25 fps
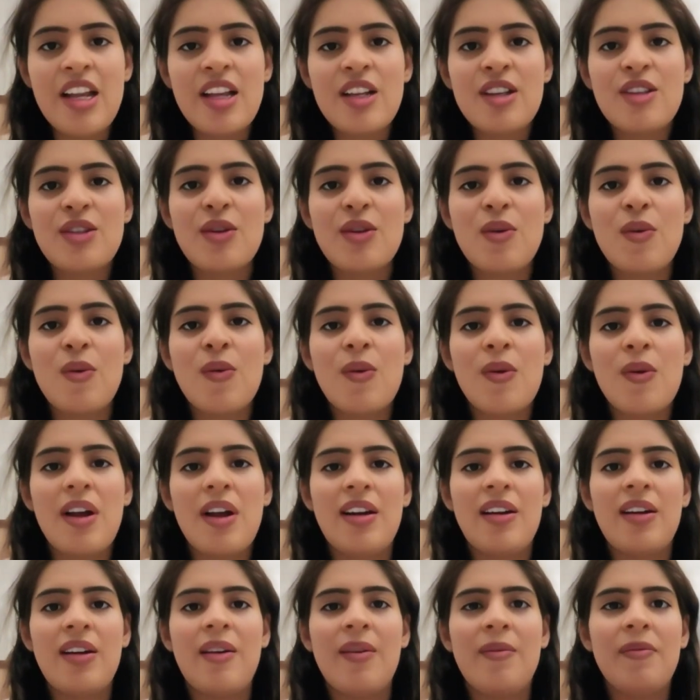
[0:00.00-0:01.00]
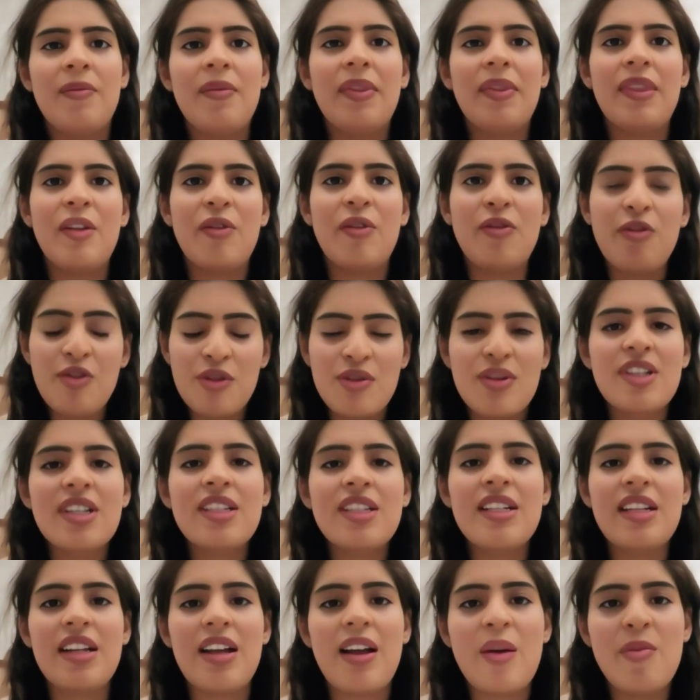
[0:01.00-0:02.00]
So the
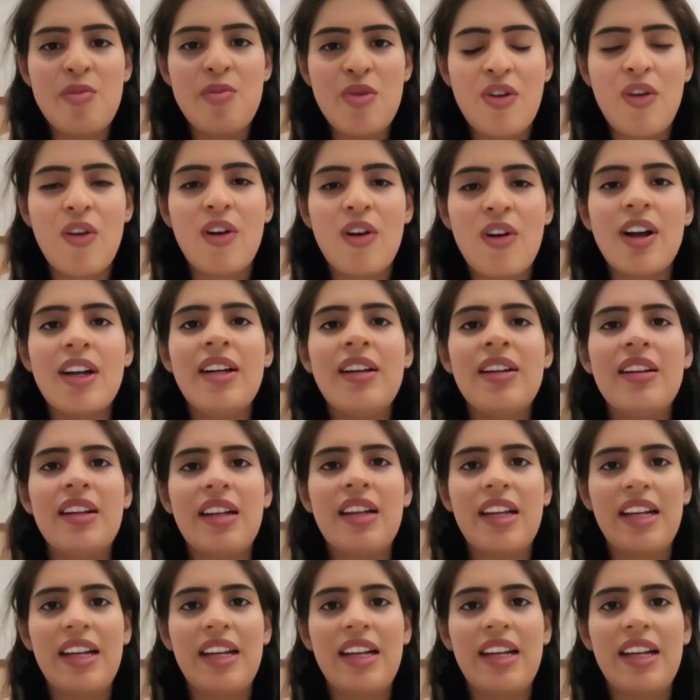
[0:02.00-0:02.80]
first abroad